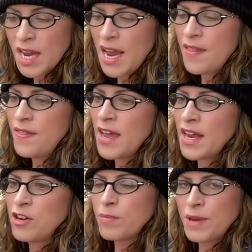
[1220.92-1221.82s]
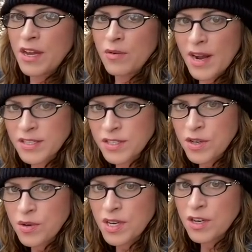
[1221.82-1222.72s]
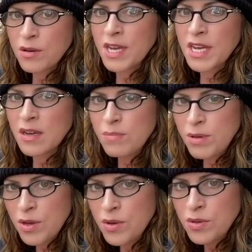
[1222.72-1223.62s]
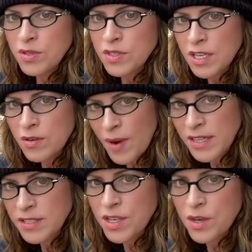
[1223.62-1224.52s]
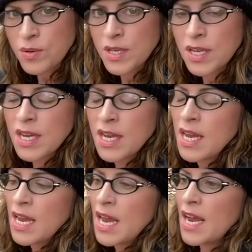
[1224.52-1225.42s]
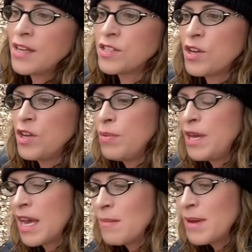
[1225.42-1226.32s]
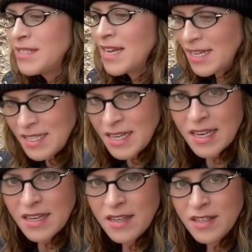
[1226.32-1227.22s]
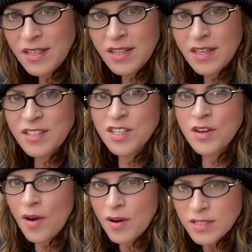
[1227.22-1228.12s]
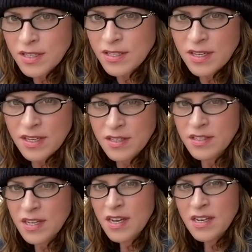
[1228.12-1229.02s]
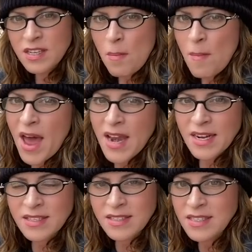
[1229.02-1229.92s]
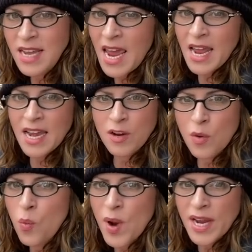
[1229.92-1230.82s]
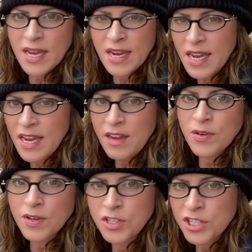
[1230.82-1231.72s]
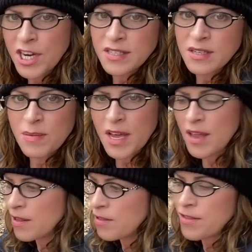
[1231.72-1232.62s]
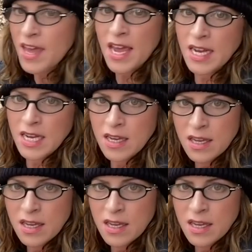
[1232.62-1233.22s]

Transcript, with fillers: and then you're being rescued and you're being abused and rescued. And so you become addicted to this narcissist, demonic, satanic, wicked, evil Jezebel thing.